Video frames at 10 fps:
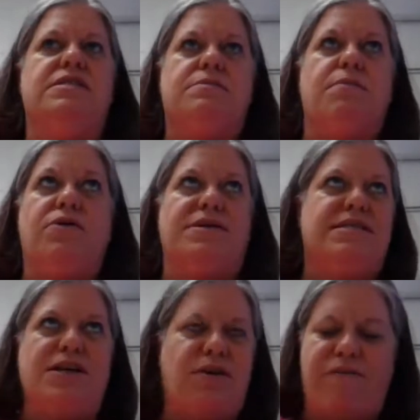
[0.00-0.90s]
smoke
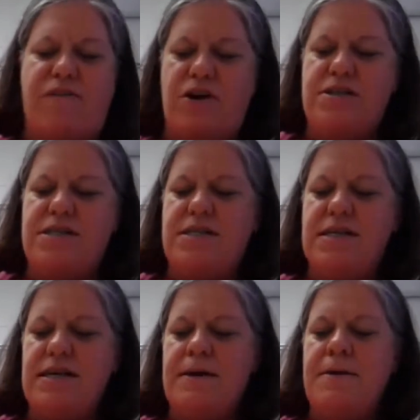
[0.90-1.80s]
a cigarette
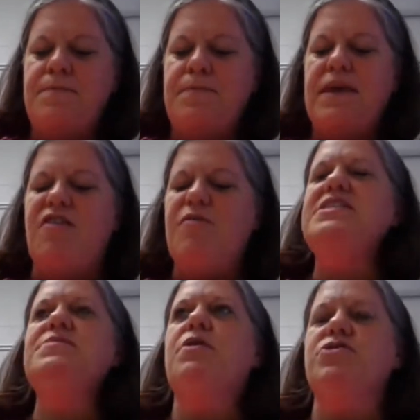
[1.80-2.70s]
first?
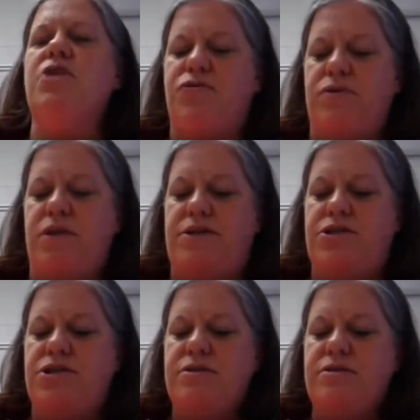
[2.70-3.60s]
Everybody smoked all through
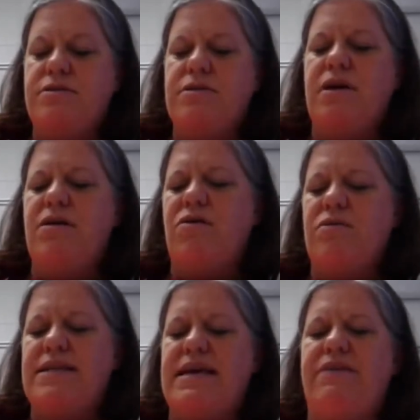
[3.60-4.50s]
lunch.
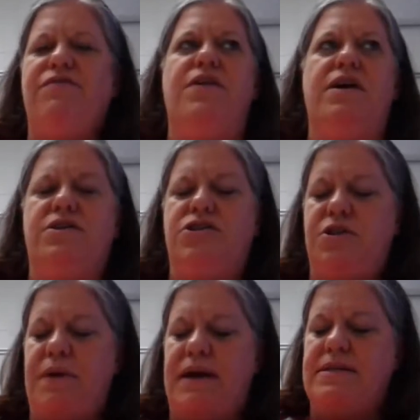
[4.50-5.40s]
Oh, let's have fun,
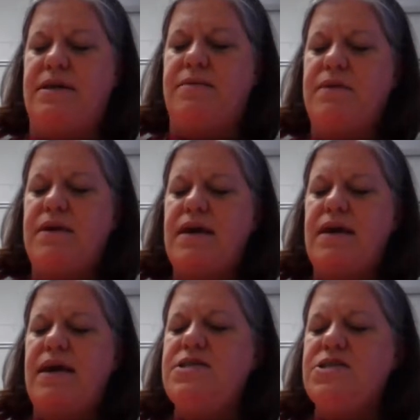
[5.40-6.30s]
she begged him.
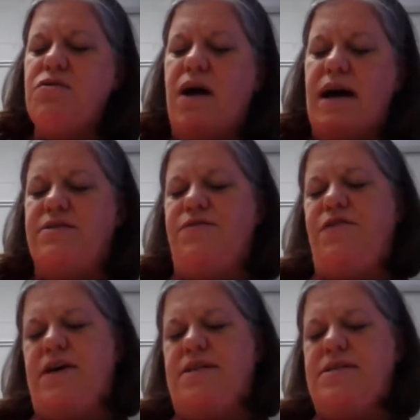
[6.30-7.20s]
It's too hot to
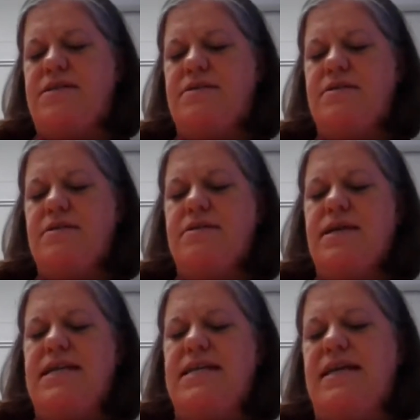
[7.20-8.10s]
fuss.
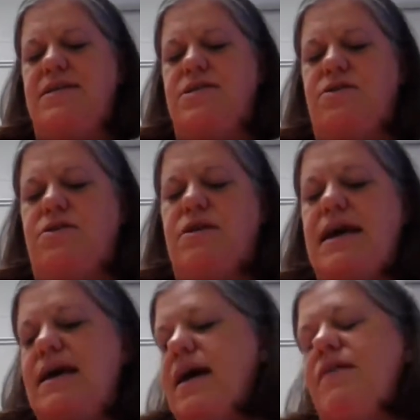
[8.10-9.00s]
He didn't answer.
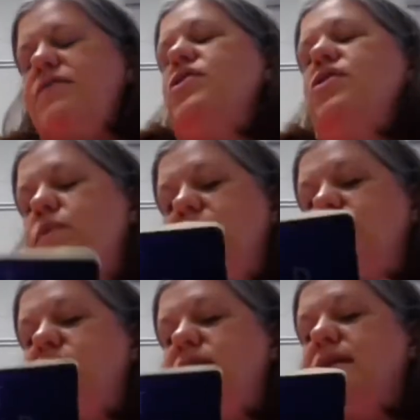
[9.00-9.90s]
Have it your way,
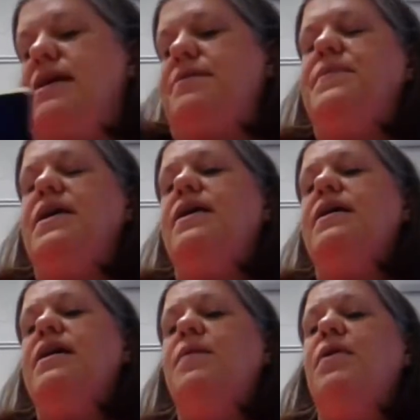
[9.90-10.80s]
she said.
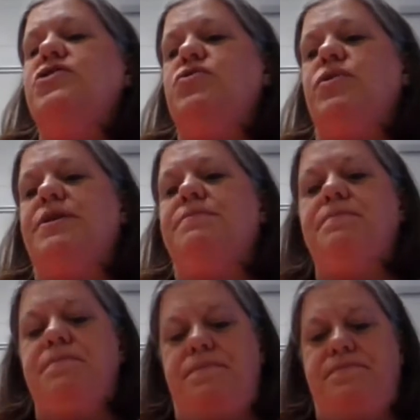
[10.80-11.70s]
Come on,
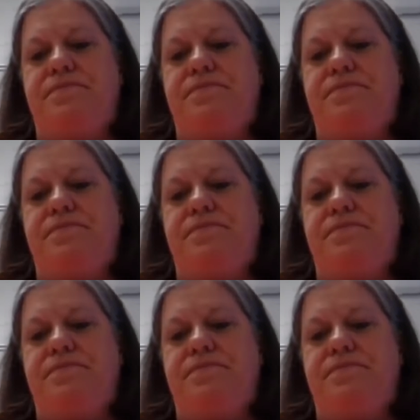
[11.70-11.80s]
Jordan.